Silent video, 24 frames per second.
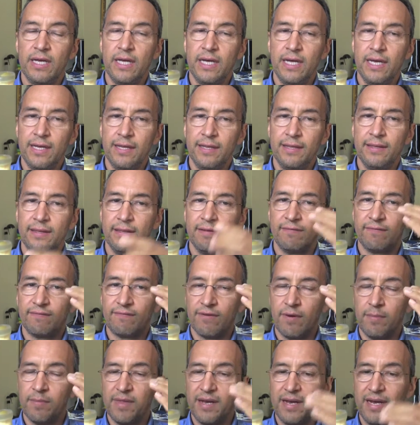
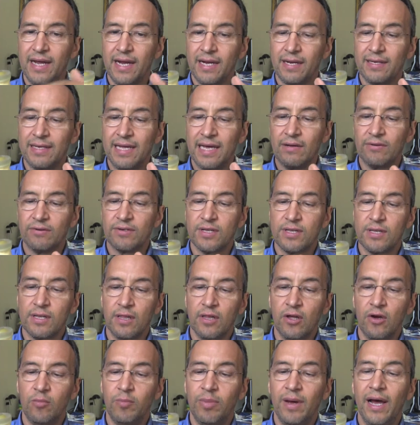from the neck down to the
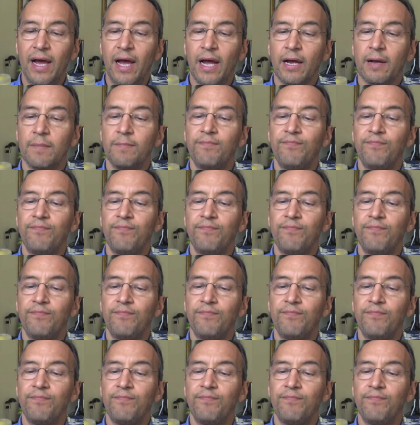low back.